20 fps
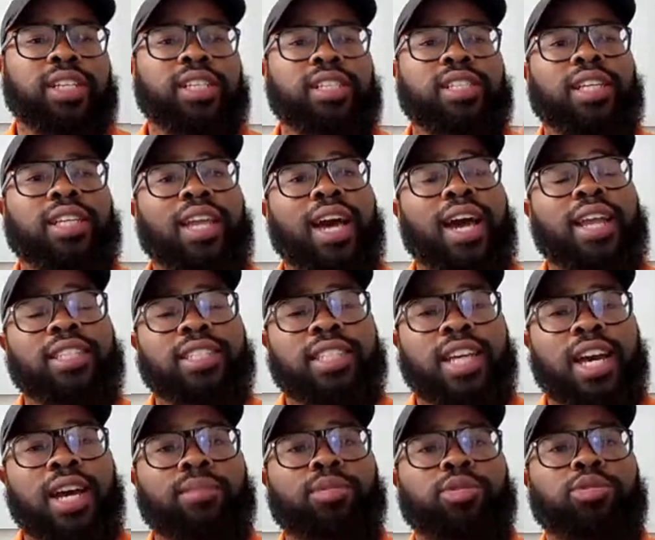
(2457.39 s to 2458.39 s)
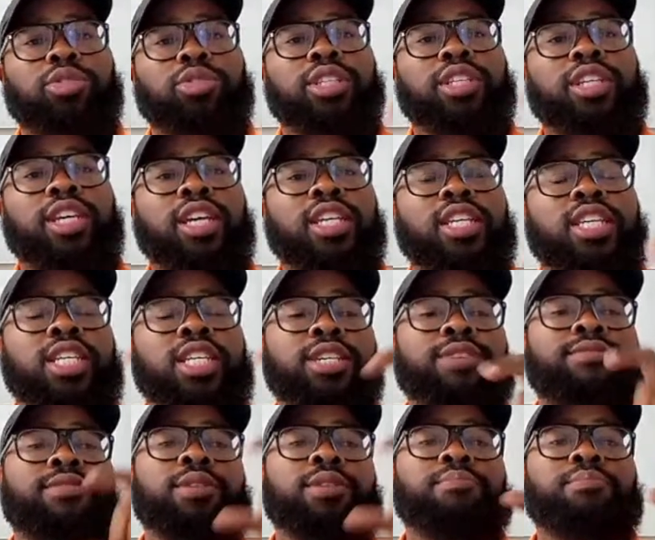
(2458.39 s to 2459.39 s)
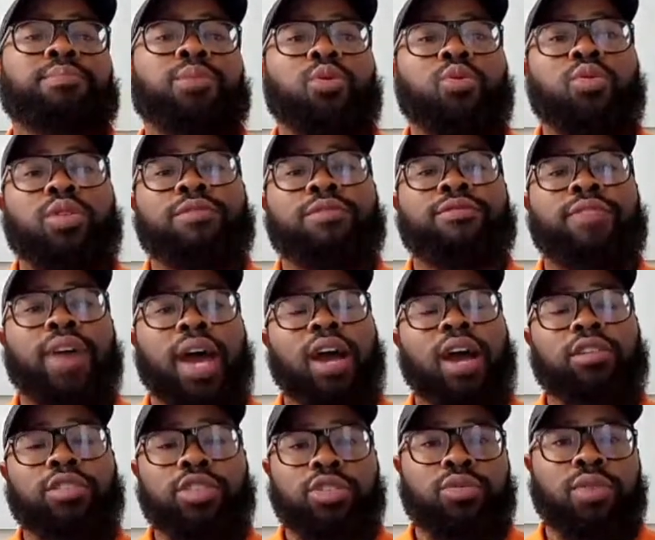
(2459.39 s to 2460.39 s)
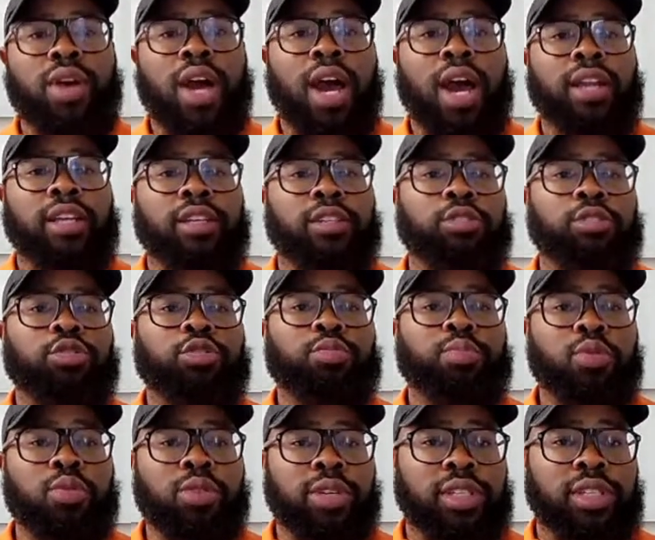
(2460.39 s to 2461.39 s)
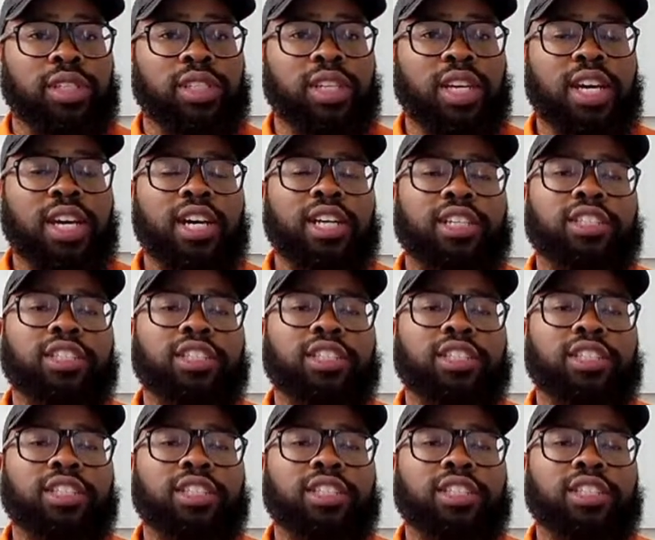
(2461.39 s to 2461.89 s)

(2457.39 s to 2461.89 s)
Because a lot of times you can get even more value out of those points.